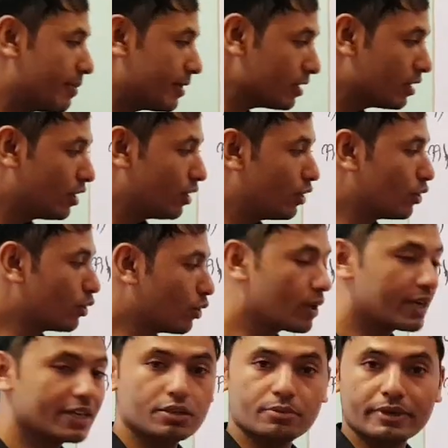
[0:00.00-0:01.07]
atomic mass.
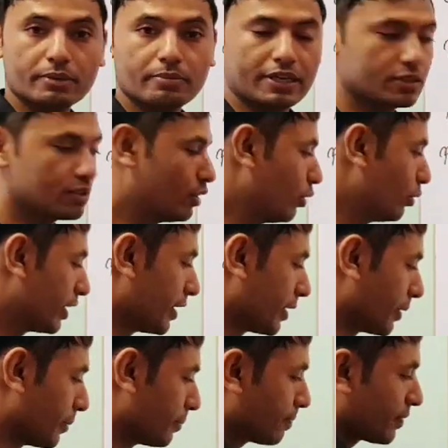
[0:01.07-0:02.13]
Look here.
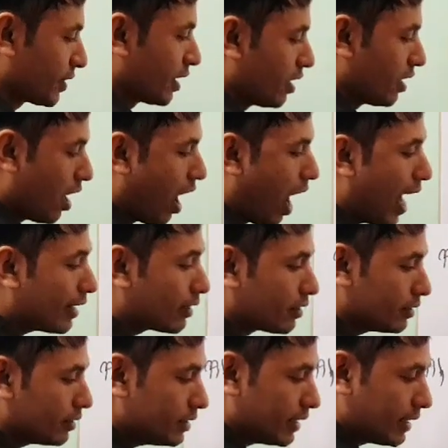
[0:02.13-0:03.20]
Argon
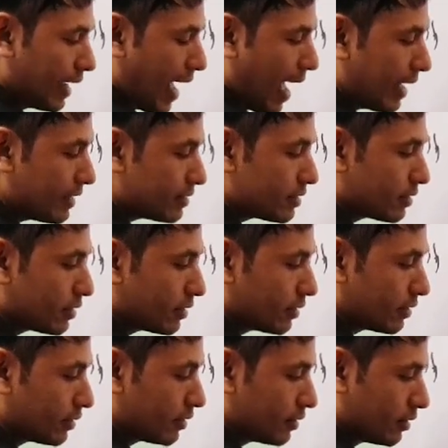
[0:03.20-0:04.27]
has
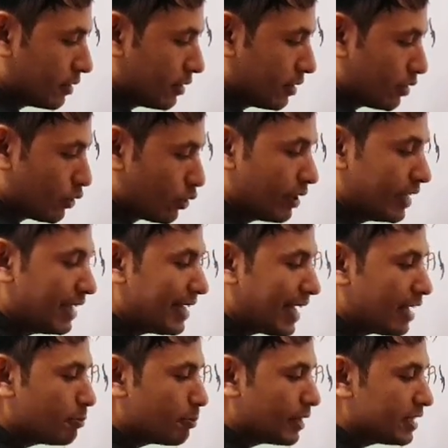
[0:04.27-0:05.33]
39.9
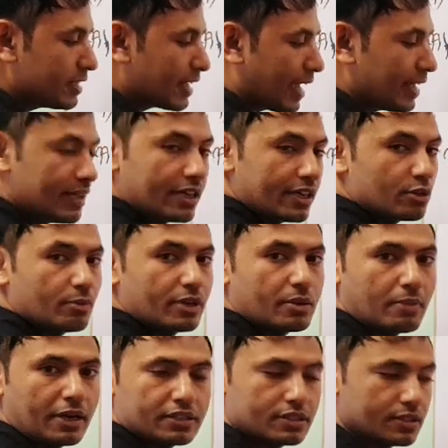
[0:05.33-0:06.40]
atomic mass
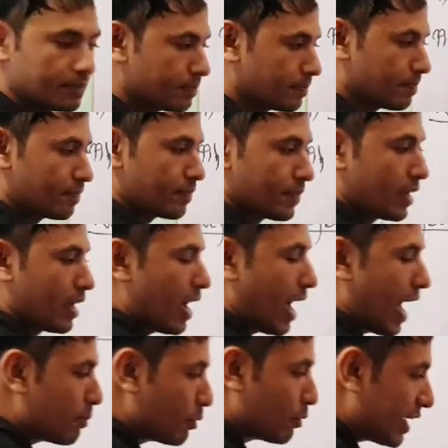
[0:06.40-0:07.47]
and potassium
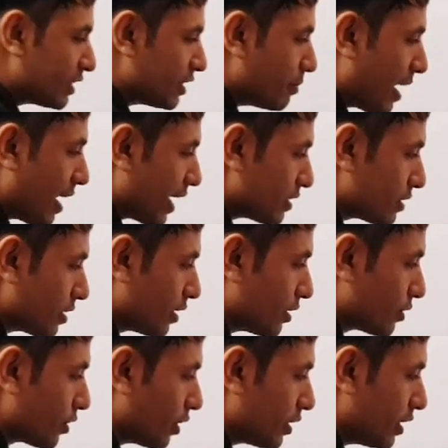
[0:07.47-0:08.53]
has
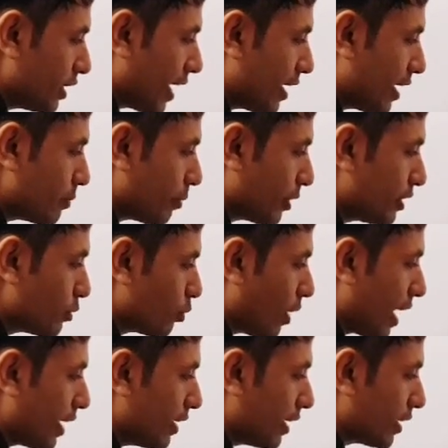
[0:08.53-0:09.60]
39.1 atomic
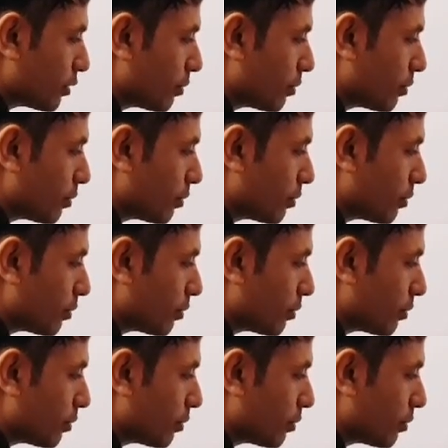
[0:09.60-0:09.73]
mass.